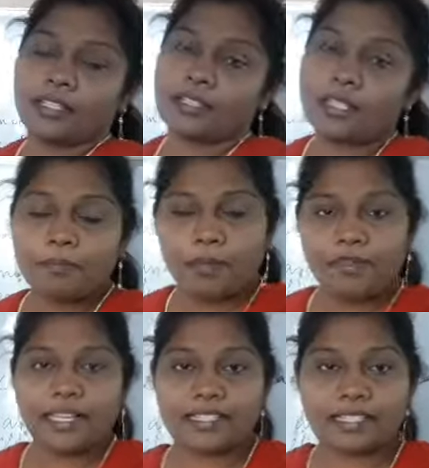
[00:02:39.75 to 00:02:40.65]
Simply we
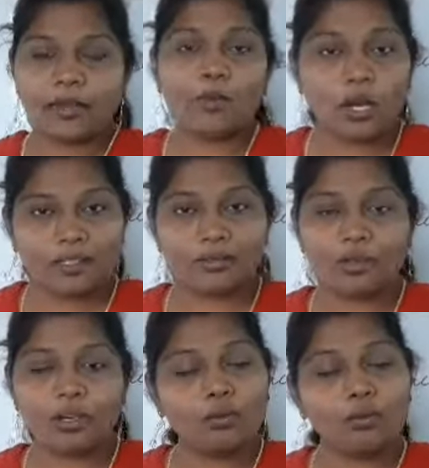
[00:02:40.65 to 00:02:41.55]
can say, what is
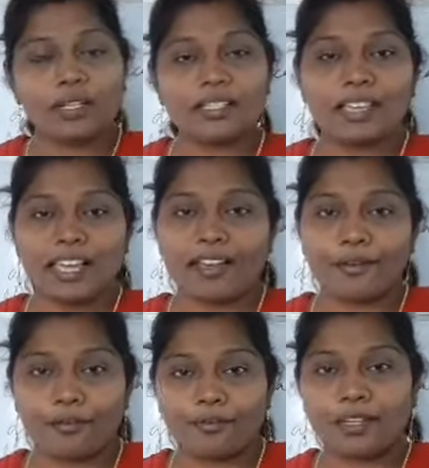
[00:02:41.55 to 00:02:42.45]
wool? Wool is the
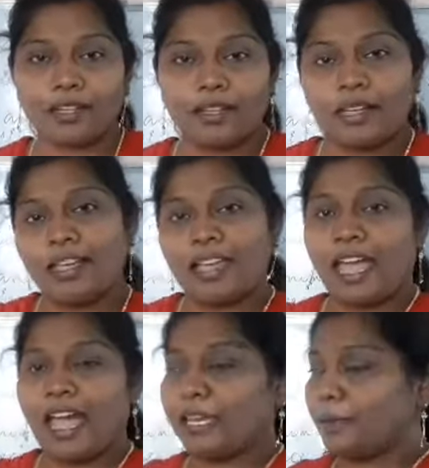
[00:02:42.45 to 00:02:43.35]
hair of the
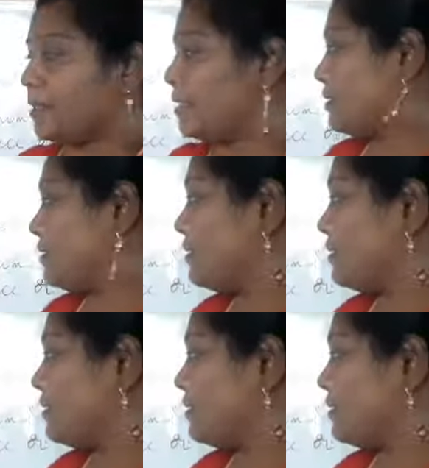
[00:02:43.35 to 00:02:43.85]
animals.